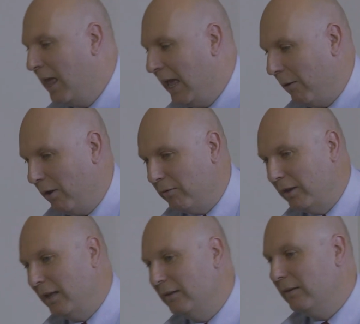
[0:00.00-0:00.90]
However,
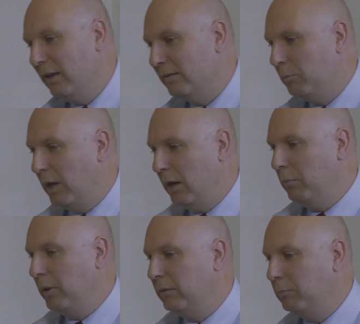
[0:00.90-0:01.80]
it's
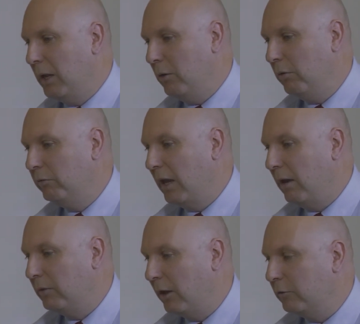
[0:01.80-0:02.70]
better if you
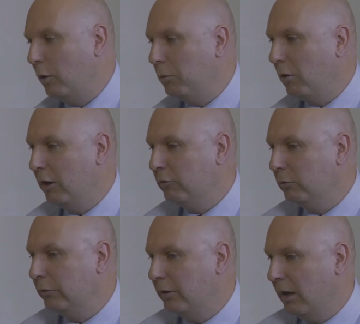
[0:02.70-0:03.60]
have those operational
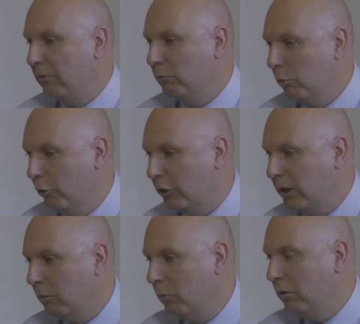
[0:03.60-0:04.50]
staff
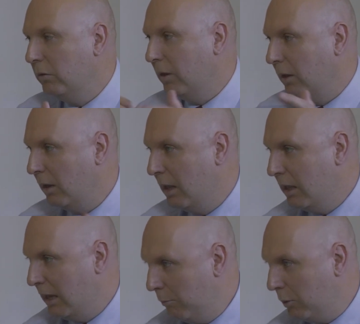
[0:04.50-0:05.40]
working with the
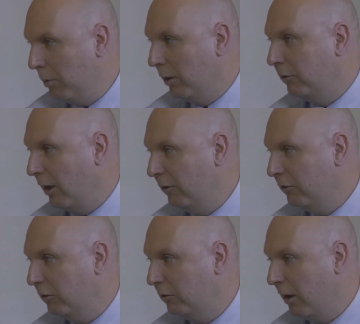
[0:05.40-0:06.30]

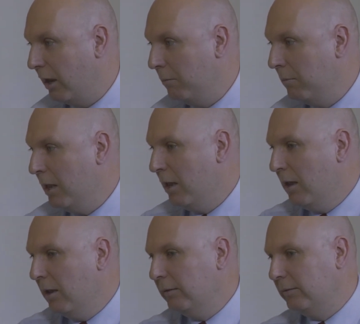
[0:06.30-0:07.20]
implementation team,
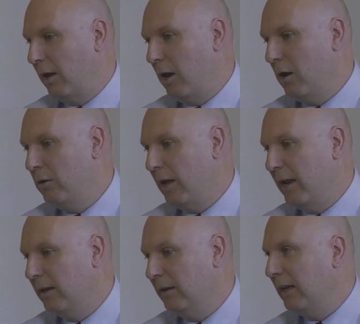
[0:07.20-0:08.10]
so
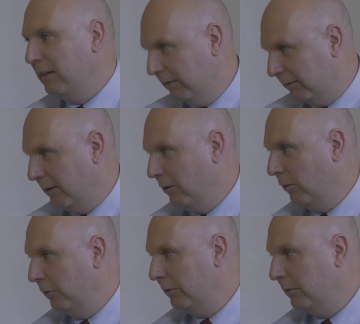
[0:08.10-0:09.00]
they can get the
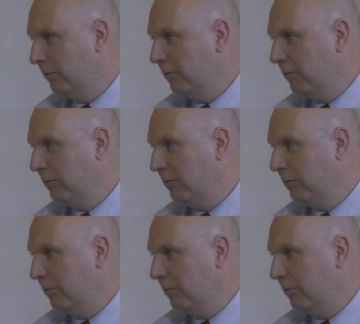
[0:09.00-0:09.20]
skills.